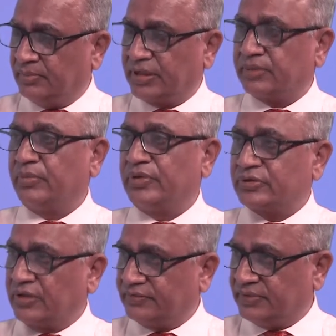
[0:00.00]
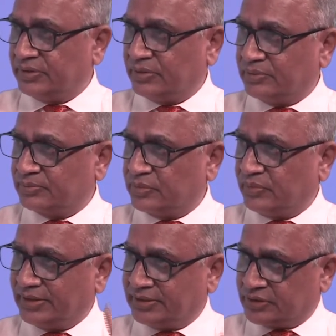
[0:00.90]
but most often do not
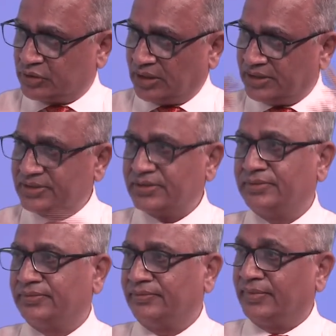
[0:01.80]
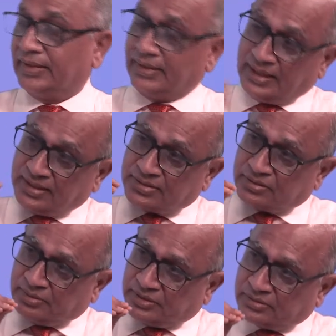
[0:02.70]
provide the choice, that has
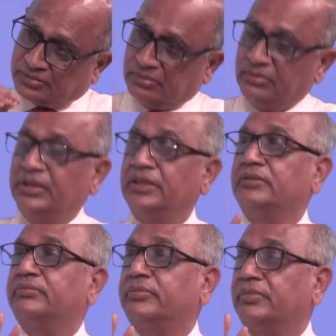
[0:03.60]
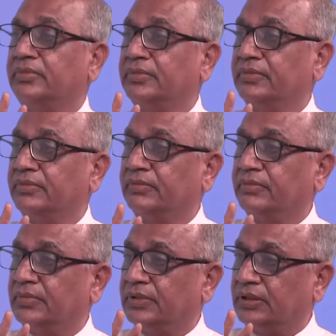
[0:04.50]
to be truly
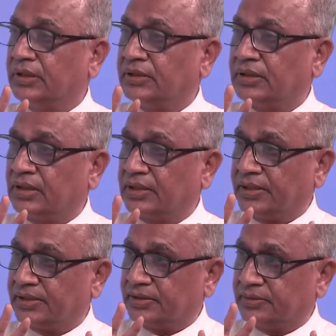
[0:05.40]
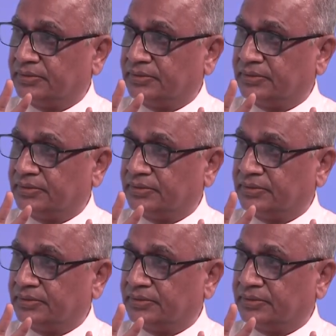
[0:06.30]
inculcated.